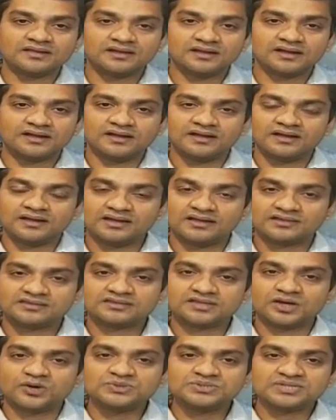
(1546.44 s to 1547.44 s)

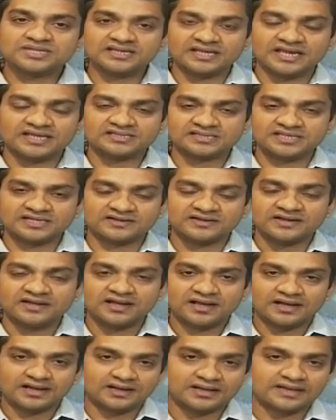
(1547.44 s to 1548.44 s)
1000 hectare
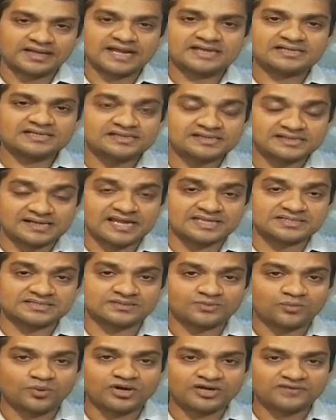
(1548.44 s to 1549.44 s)
cattle ranch,
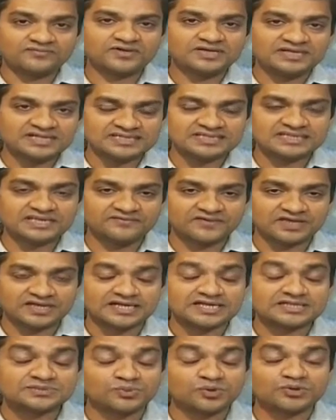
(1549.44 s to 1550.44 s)
whatever it is giving,
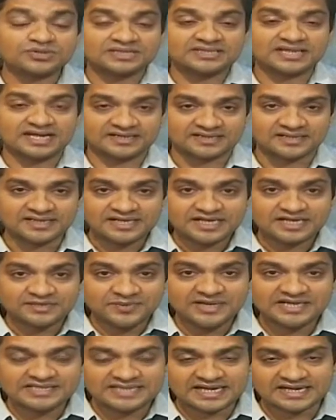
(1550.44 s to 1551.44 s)
it is more than that. It
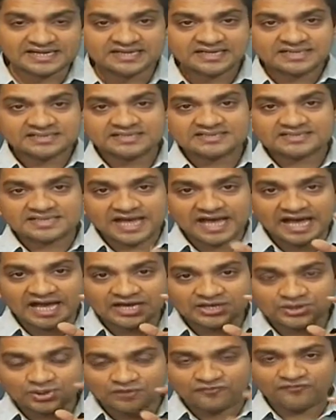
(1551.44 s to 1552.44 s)
means that this
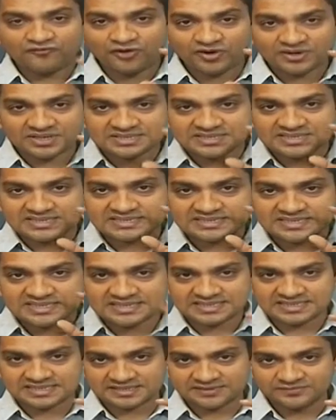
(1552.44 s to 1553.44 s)
agroforestry
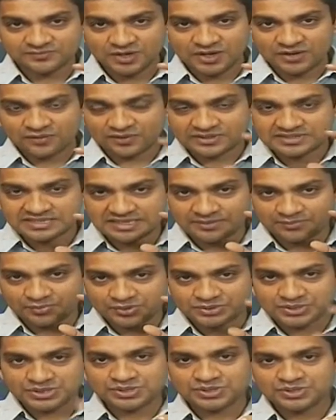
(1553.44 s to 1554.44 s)
system was in a
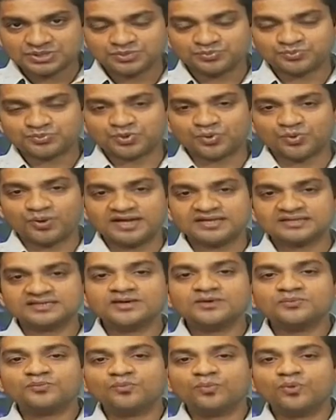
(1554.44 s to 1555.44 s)
position to provide
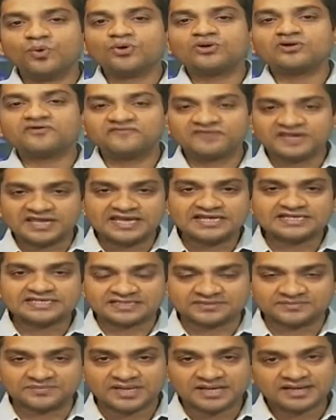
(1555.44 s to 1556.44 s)
more of
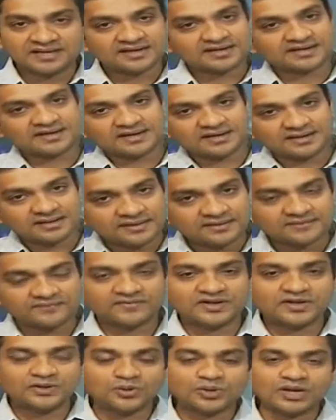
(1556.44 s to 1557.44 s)
income
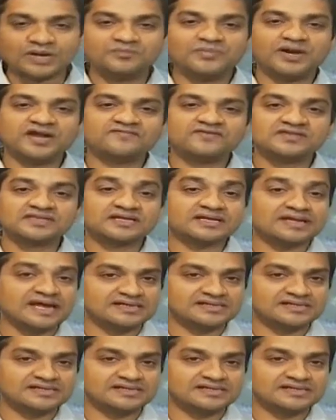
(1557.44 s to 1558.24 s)
when you compare with the cattle